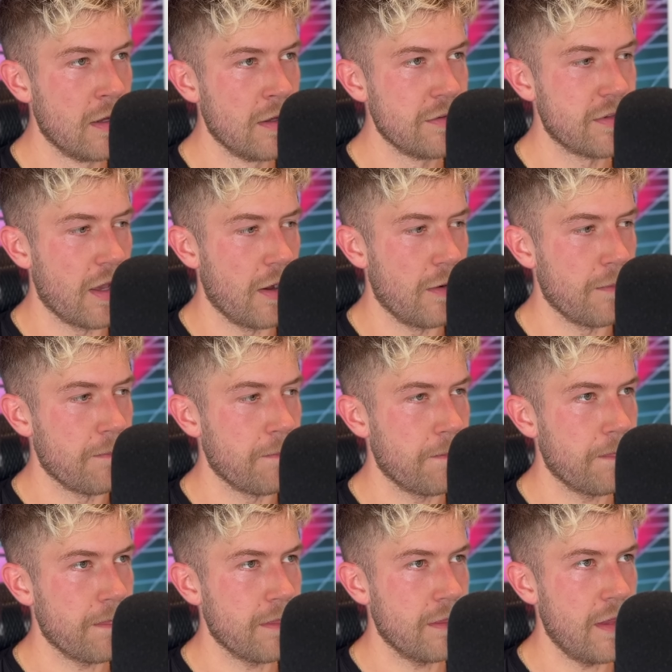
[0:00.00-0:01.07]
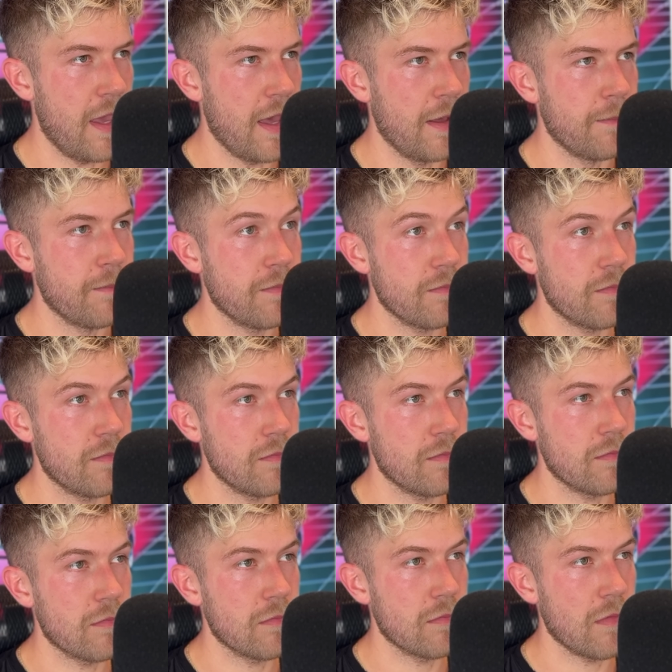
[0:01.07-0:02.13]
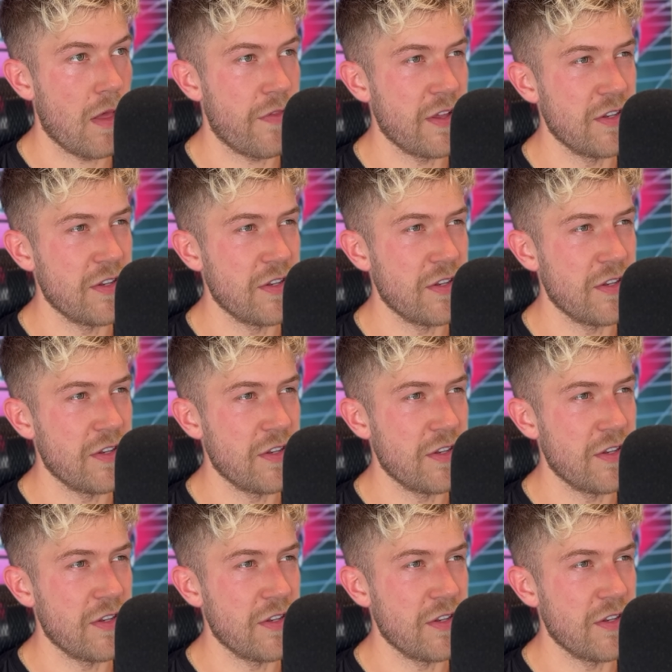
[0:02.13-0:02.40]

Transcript: So yeah, I